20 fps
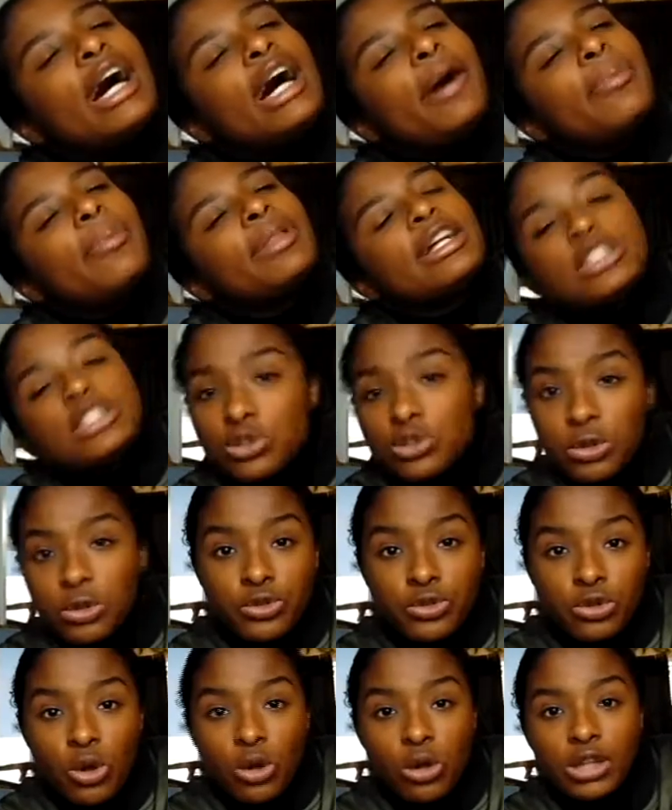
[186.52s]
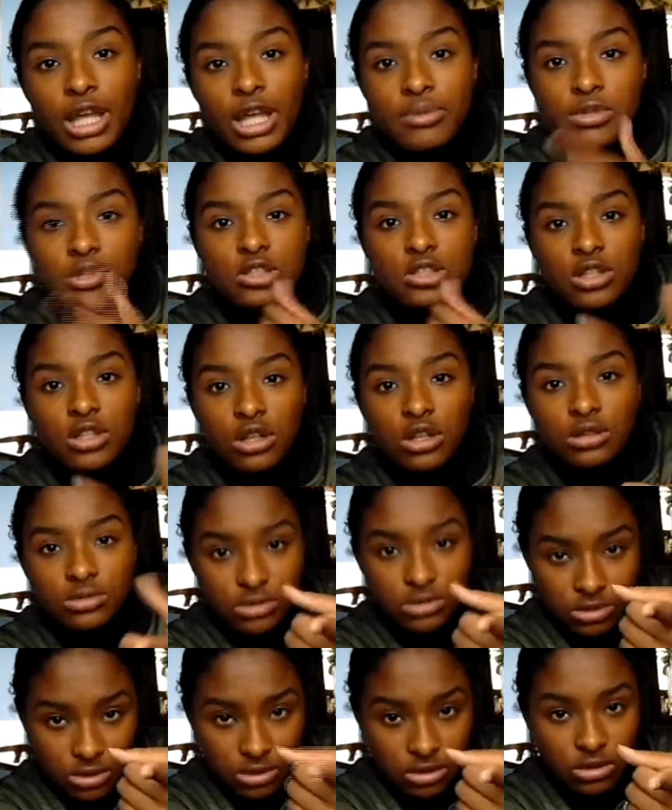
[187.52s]
I plan to do a few collabs this year.
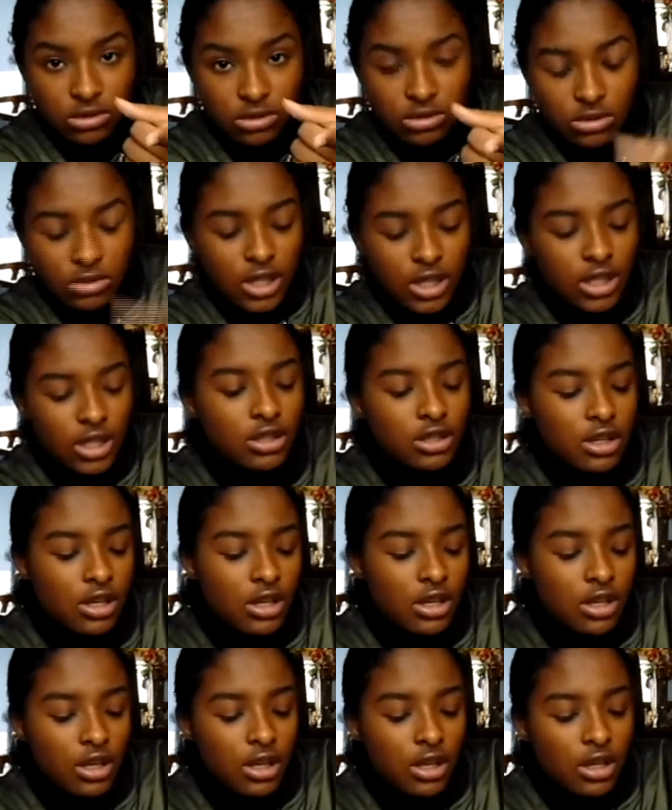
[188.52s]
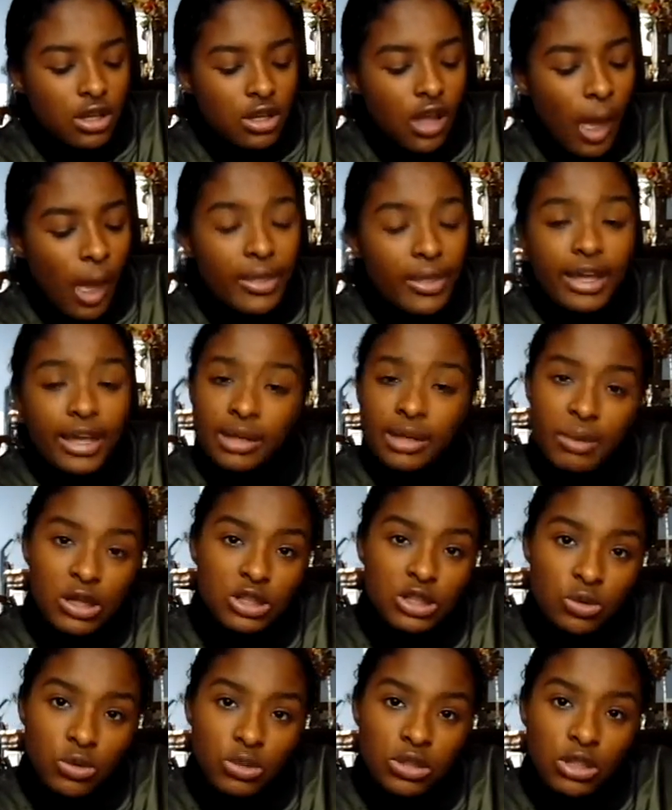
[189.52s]
Ready? I'm thinking
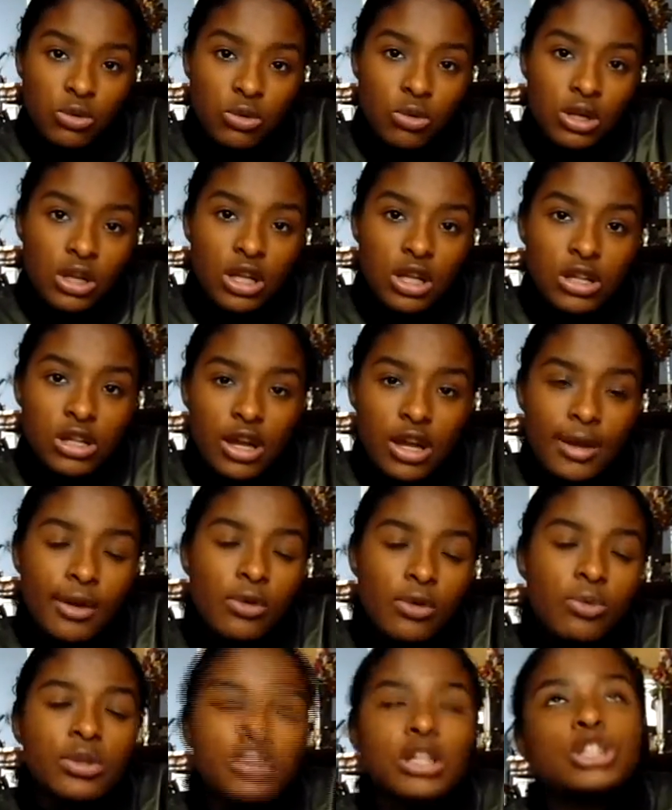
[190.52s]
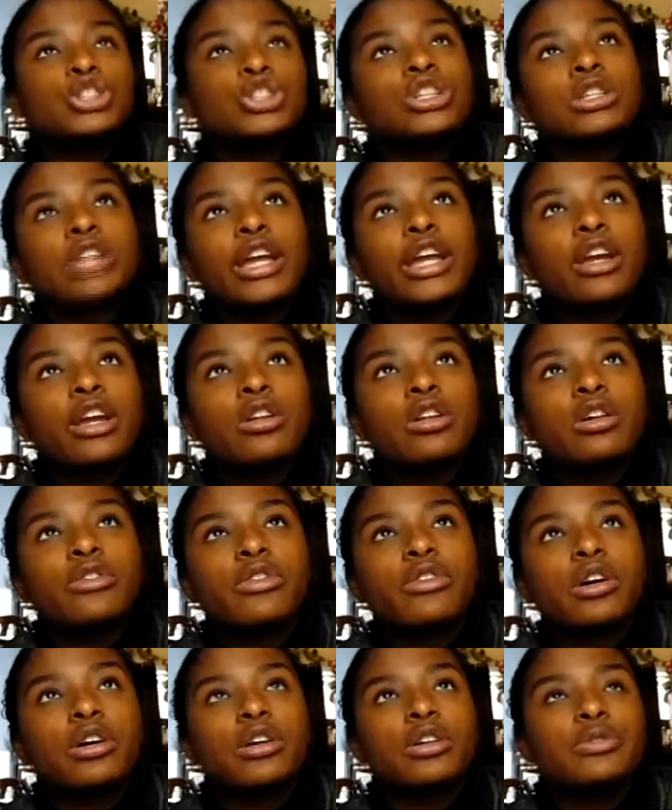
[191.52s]
about doing the 100 layer
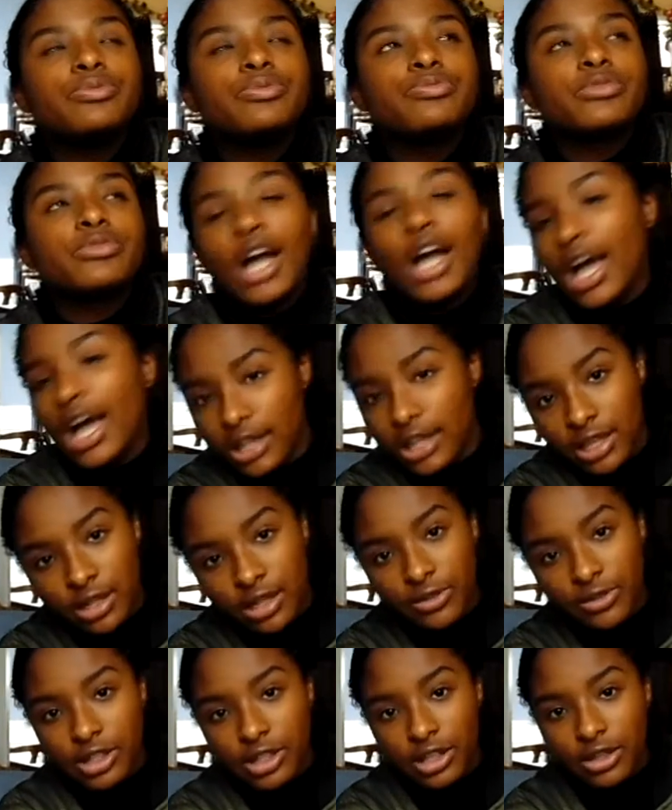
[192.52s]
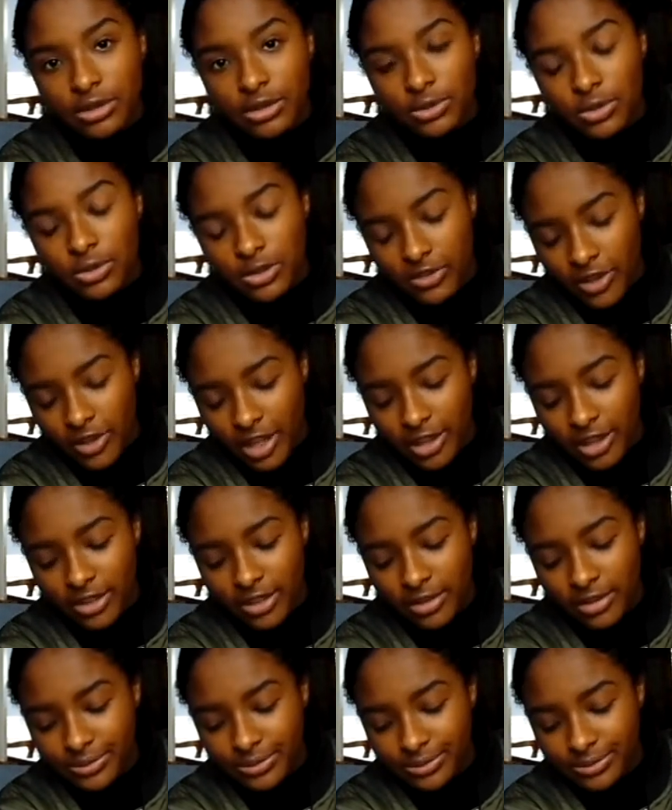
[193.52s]
of a highlighter video with Faith.
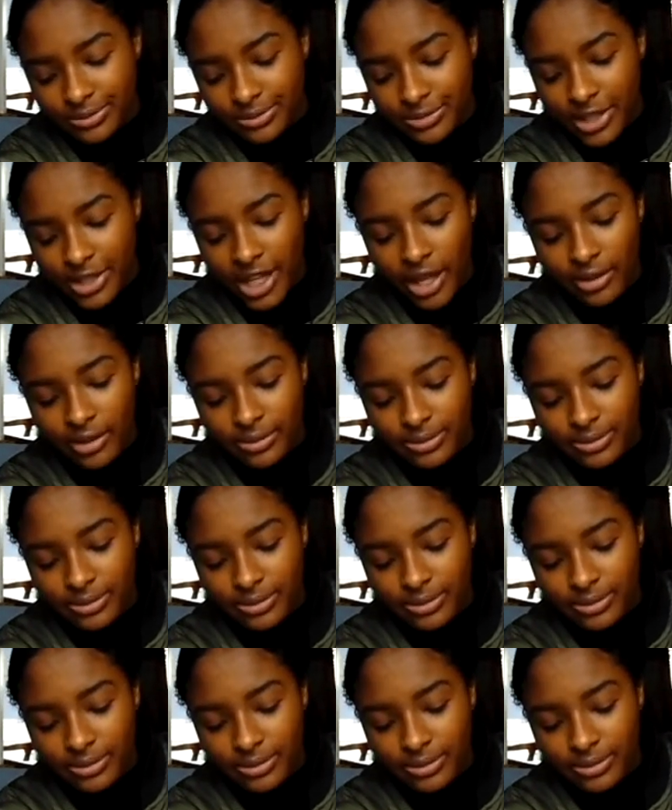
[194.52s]
Yeah.